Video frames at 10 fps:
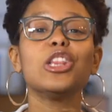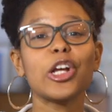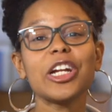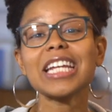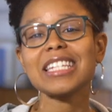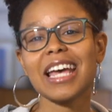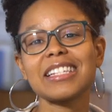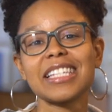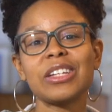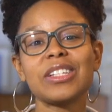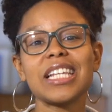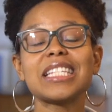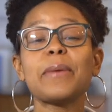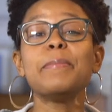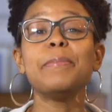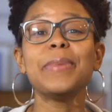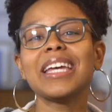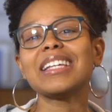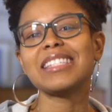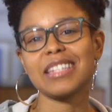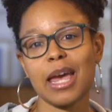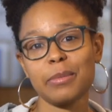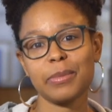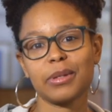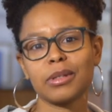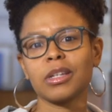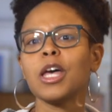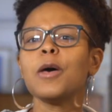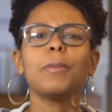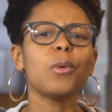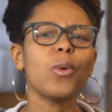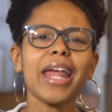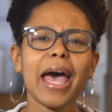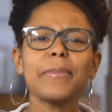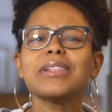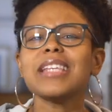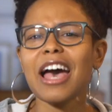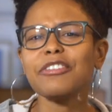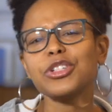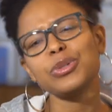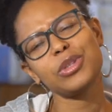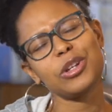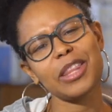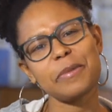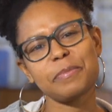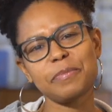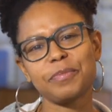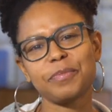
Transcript: Learning tech skills is a big step. But what happens after you learn them?